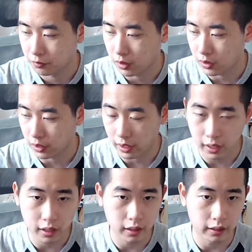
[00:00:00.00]
was like,
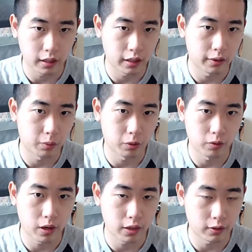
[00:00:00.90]
hey, like I would
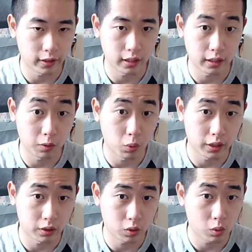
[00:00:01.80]
rather get like
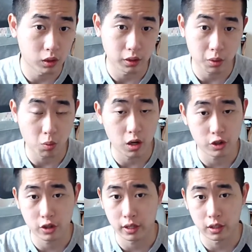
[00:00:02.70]
one quality
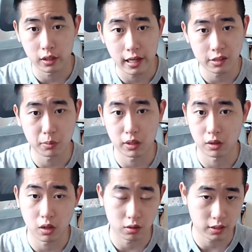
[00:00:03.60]
watch that could last me a
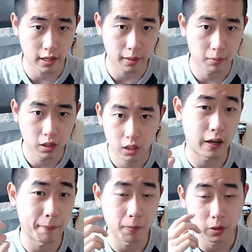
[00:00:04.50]
long time. I
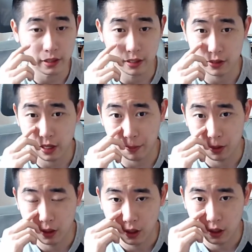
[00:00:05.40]
remember at that time,
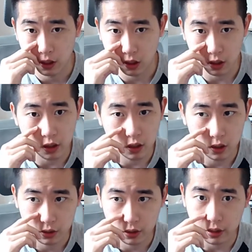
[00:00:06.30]
a
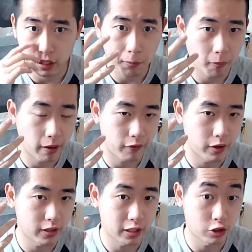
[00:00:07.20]
couple of my
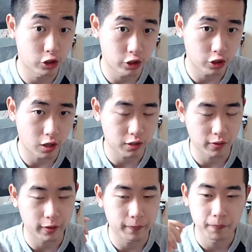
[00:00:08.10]
friends had G-Shocks,
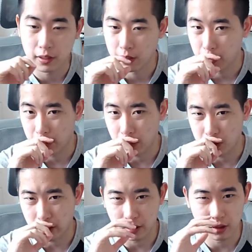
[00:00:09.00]
right? That was
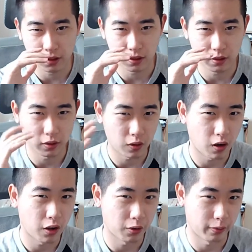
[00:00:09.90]
like,
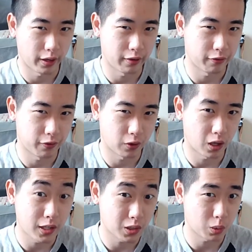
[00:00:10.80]
all the rave for
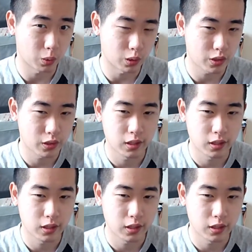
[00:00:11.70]
high schoolers,